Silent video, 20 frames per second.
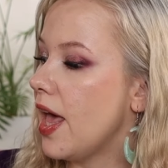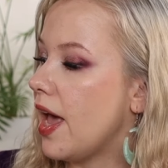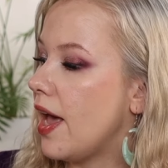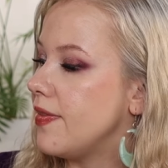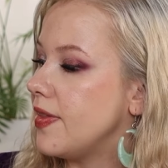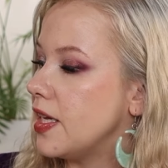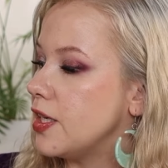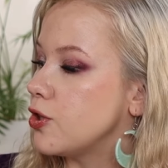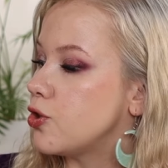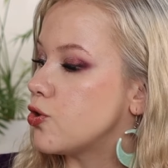
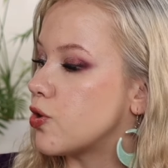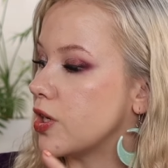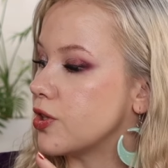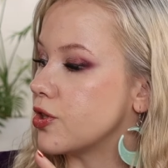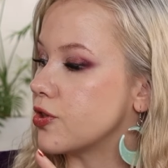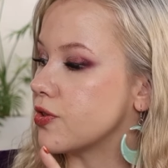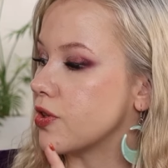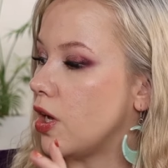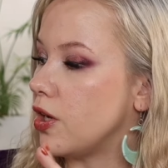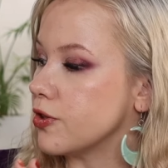And then
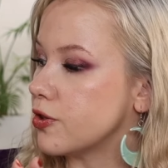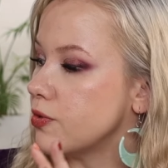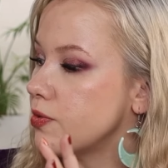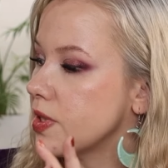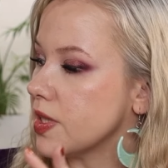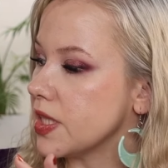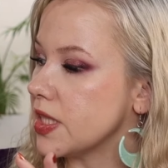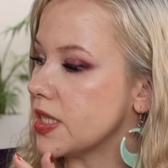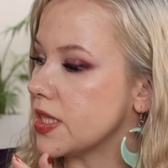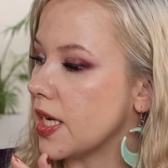Treasure is also
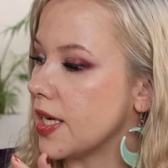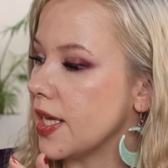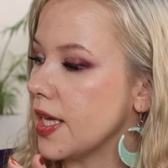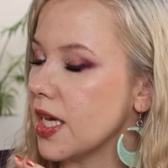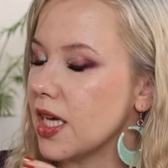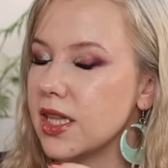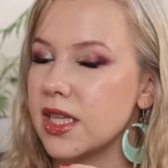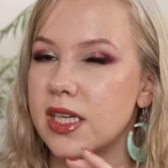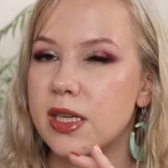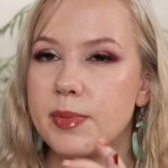really stunning,
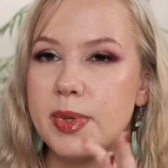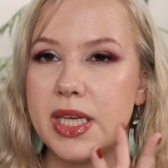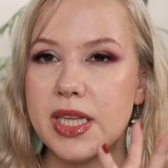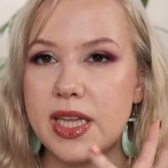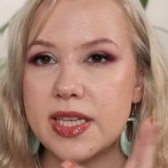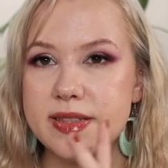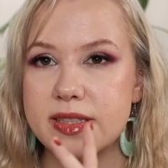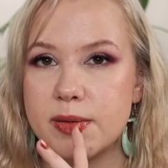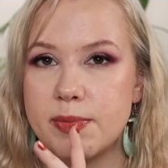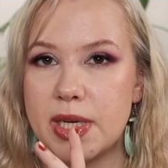a little bit
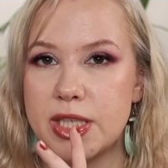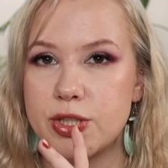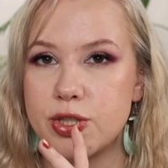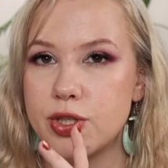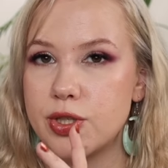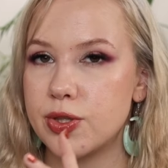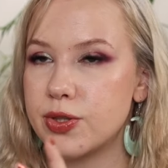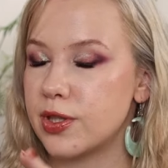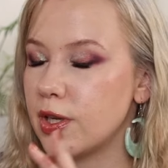less dimensional,